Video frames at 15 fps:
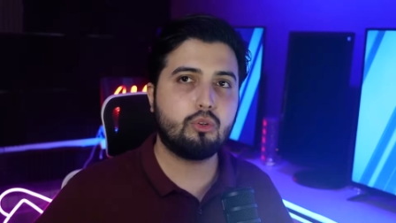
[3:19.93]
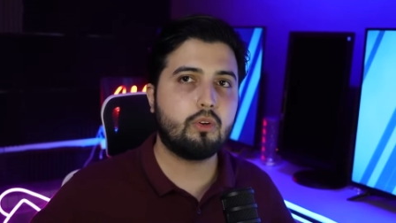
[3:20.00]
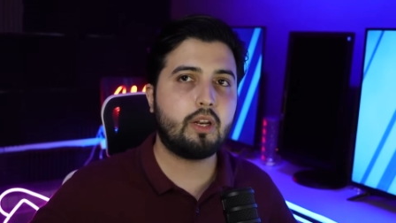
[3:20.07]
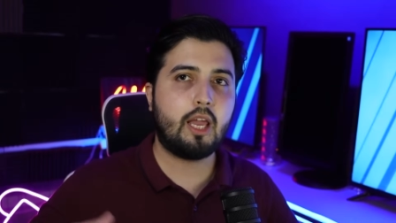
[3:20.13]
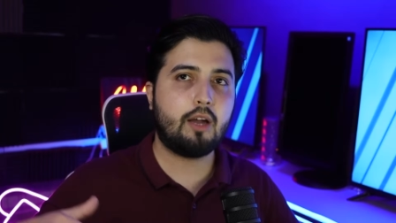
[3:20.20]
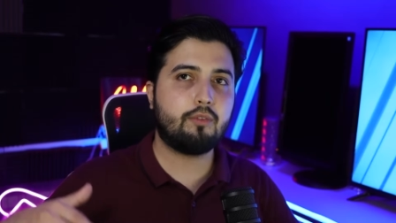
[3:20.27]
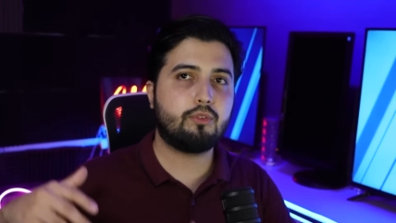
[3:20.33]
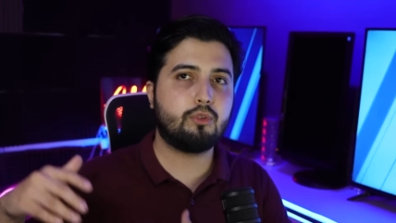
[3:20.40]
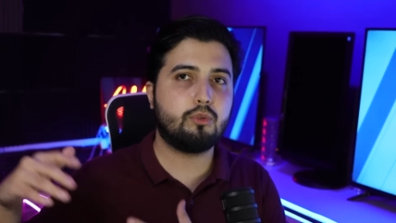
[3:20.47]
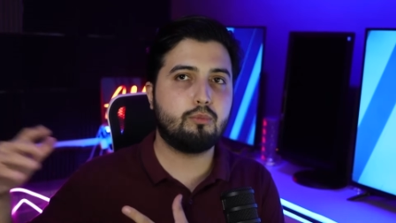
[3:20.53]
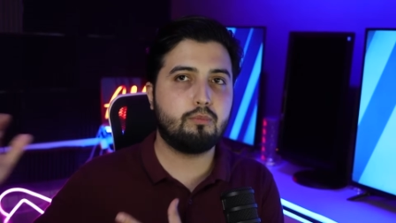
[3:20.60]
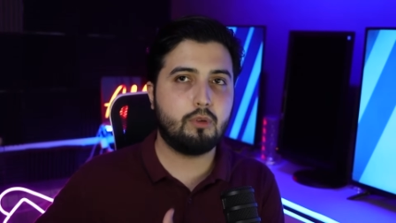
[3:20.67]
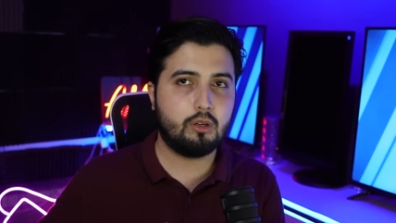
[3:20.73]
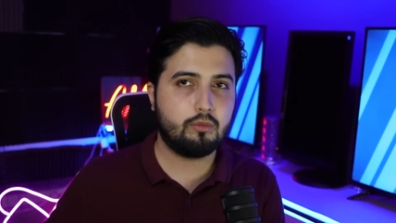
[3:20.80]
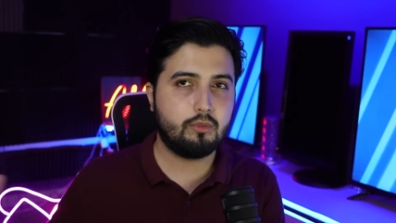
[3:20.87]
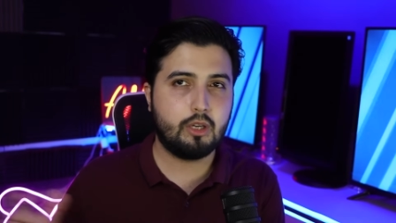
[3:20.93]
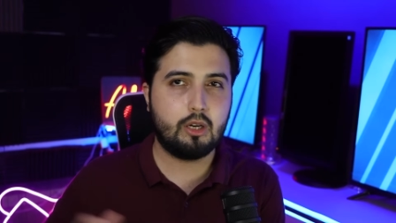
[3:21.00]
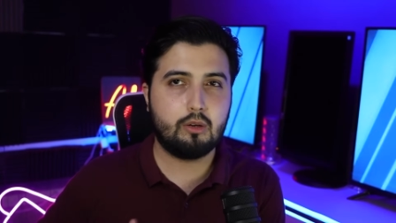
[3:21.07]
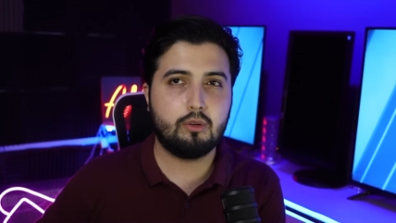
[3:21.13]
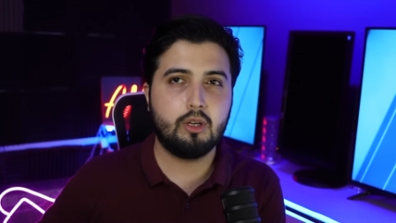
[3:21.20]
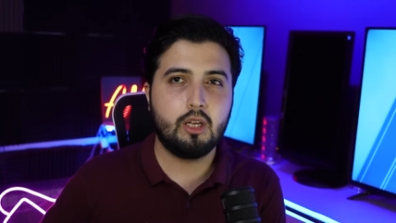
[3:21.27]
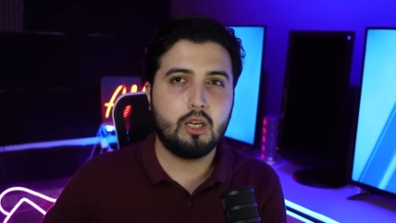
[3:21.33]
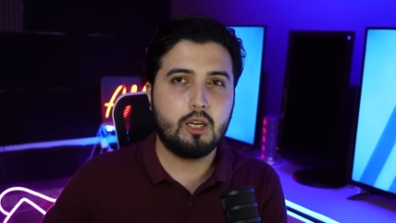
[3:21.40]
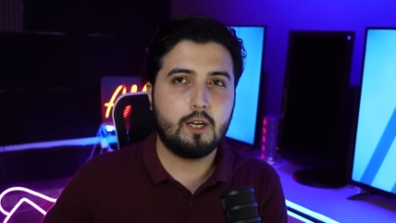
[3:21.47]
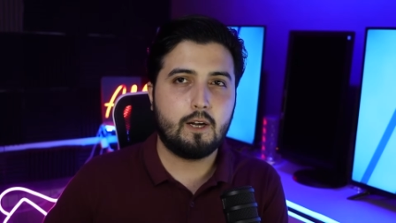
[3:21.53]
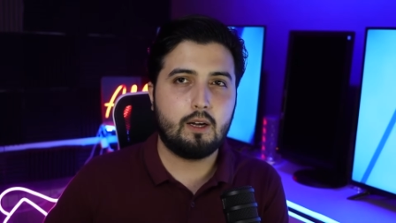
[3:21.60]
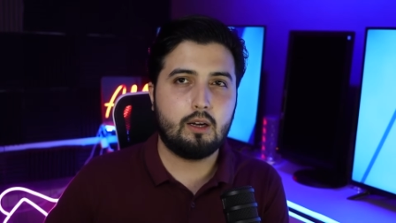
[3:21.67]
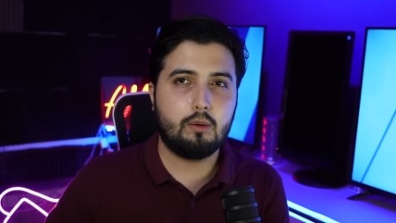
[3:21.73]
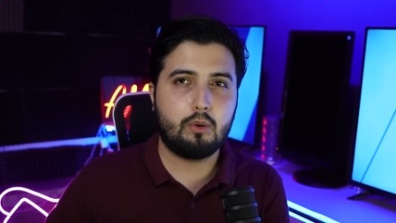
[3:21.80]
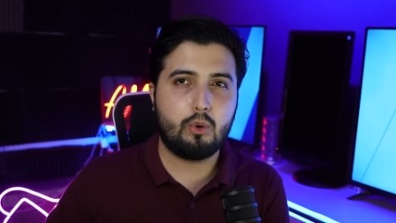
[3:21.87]
don't have to, you know,
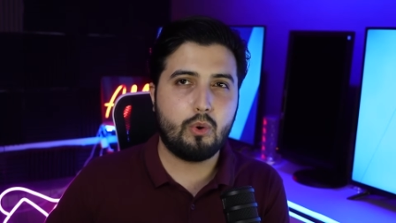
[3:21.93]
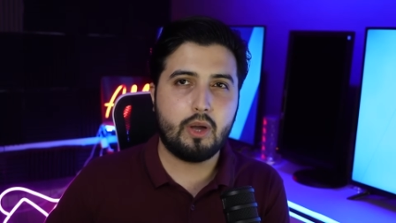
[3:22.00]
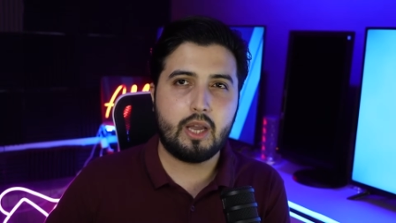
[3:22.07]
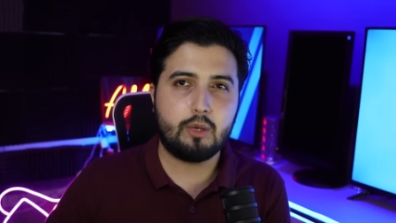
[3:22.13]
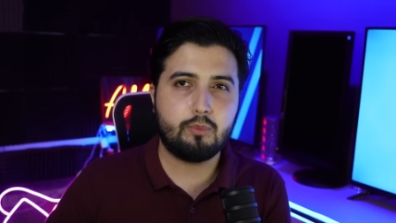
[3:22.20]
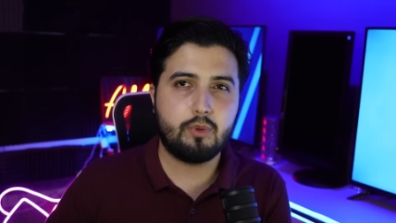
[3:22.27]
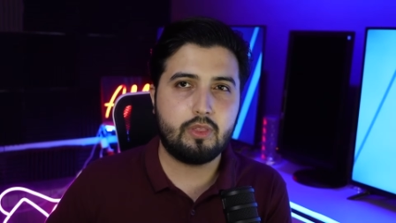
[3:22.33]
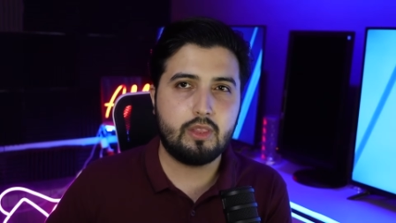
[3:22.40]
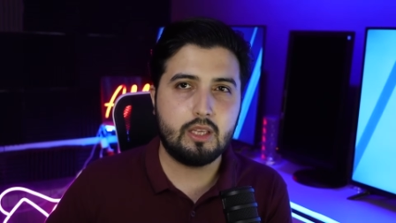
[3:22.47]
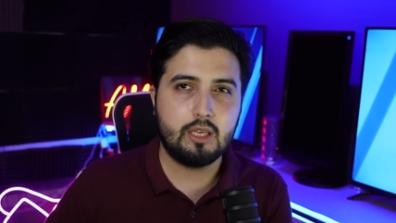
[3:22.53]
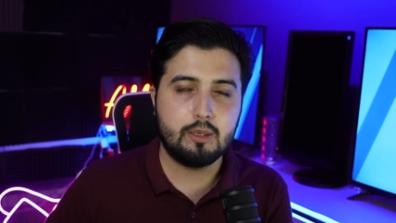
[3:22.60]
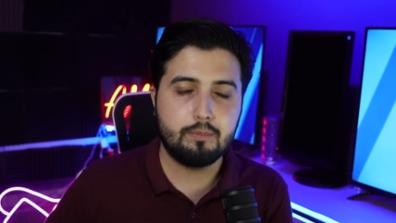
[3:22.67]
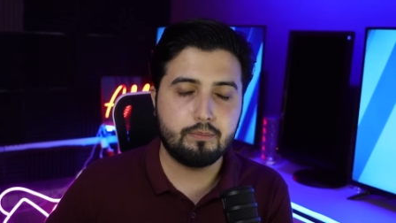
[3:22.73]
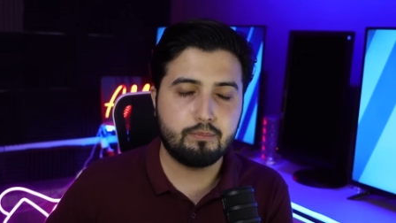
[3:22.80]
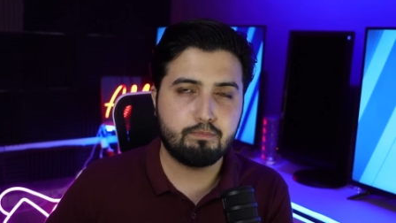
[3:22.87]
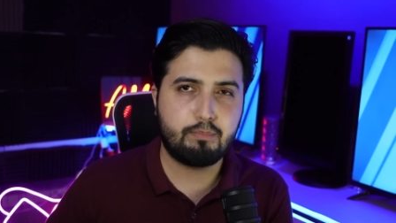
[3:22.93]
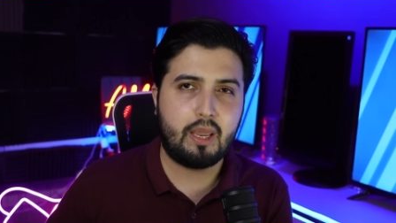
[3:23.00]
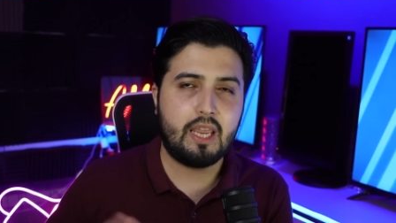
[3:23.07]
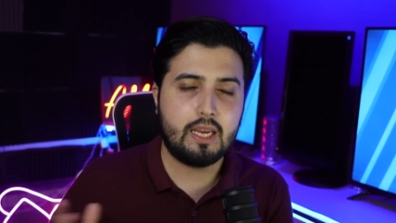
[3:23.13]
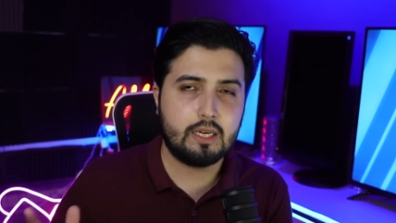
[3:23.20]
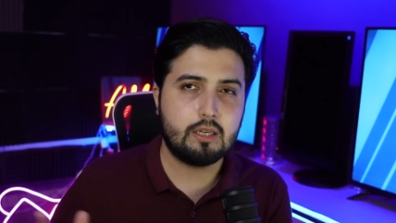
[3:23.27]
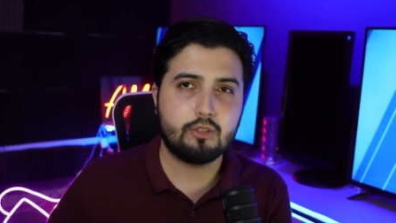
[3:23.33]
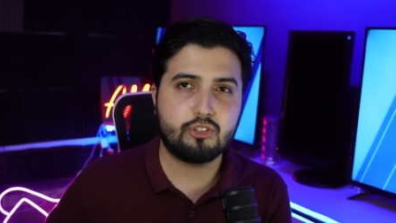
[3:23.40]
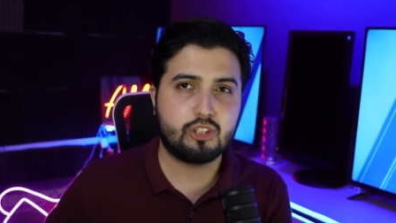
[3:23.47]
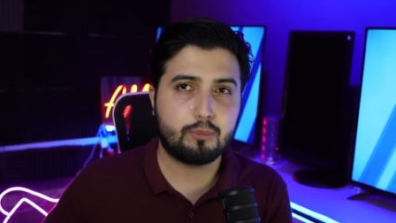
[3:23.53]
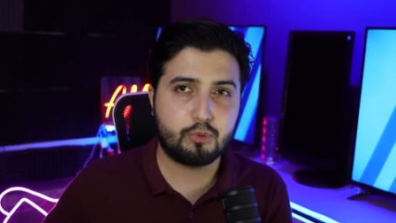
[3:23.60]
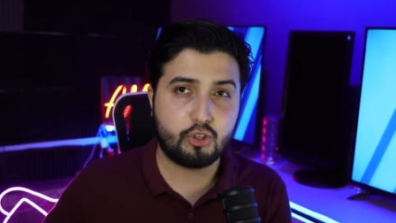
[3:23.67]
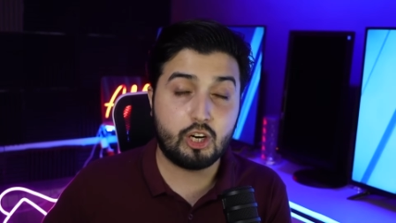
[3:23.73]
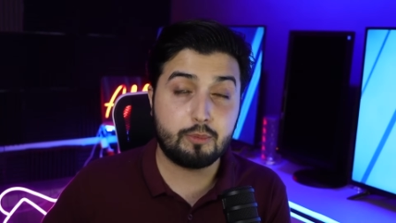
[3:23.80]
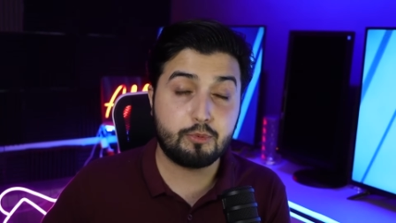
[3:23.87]
uh, go ahead with the paid
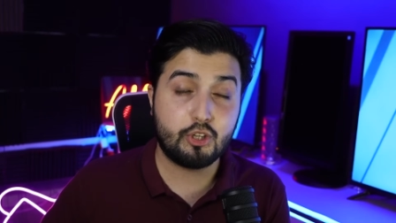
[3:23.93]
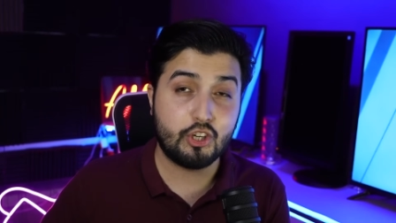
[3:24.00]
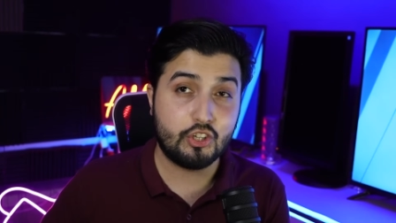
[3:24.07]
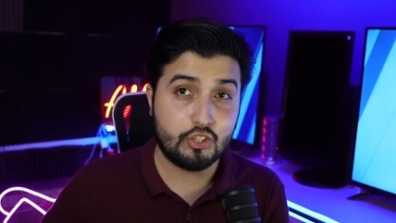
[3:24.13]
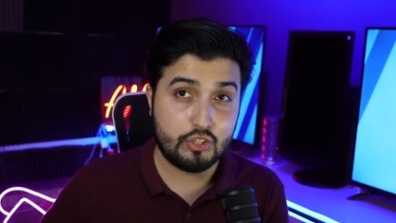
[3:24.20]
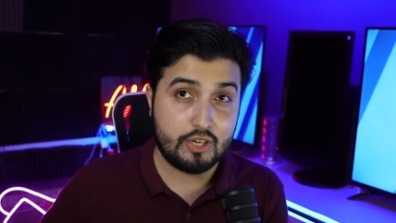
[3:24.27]
subscription